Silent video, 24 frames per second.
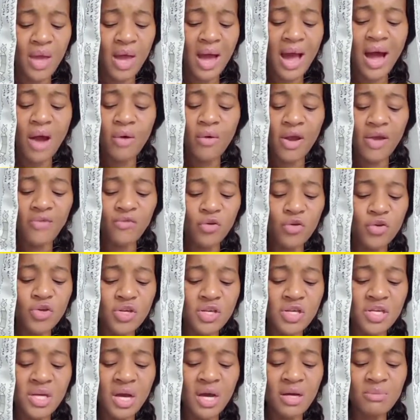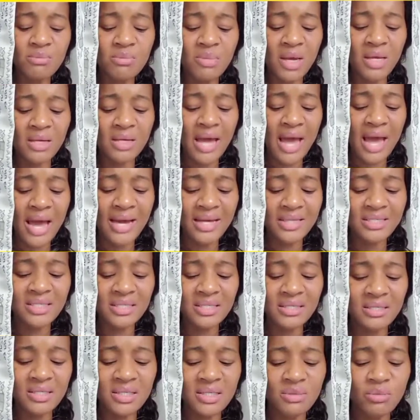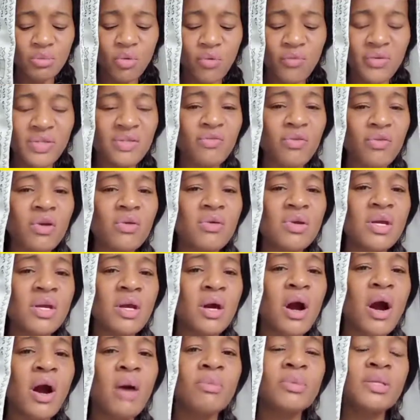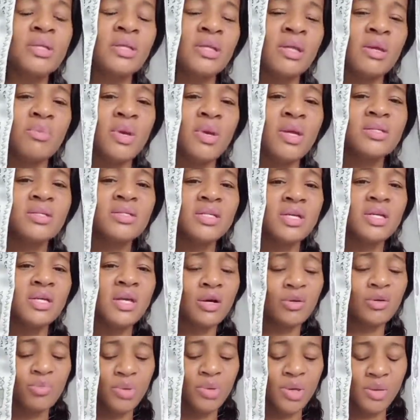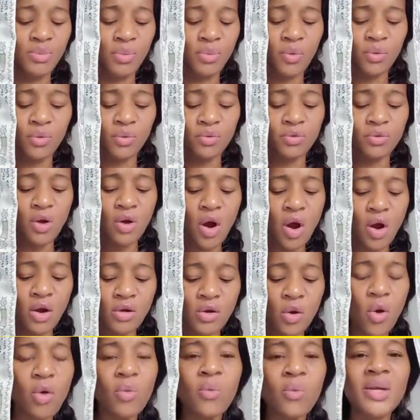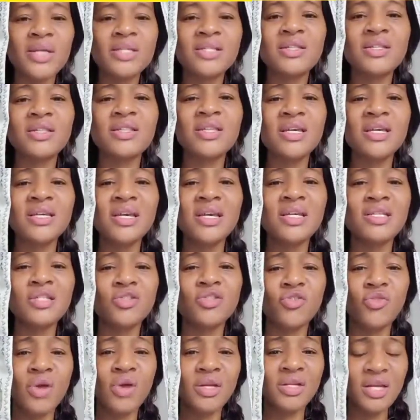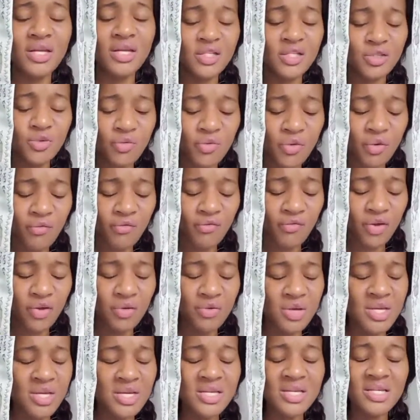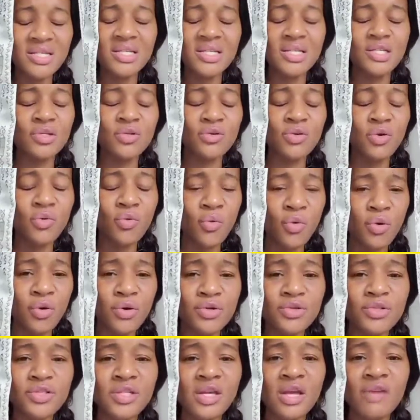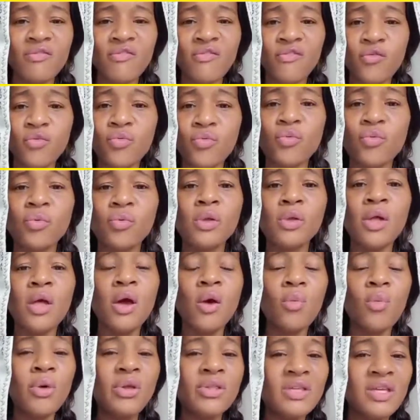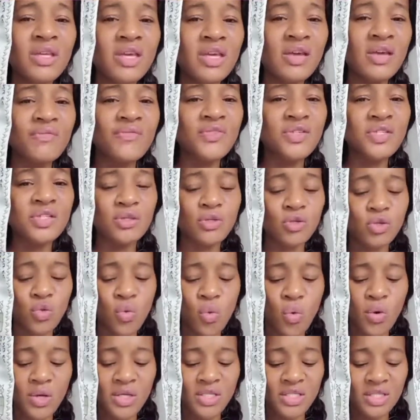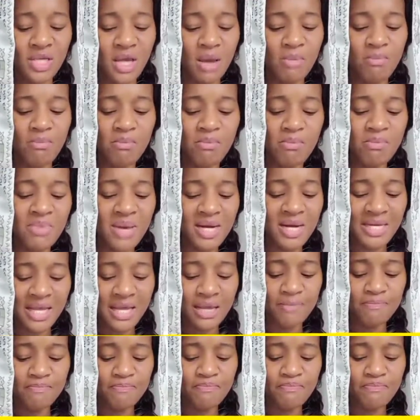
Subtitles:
However, young men act in these movies very commonly because young people aren't always thinking straight, and so they're very easy to coerce and fool with gifts, toys, and money.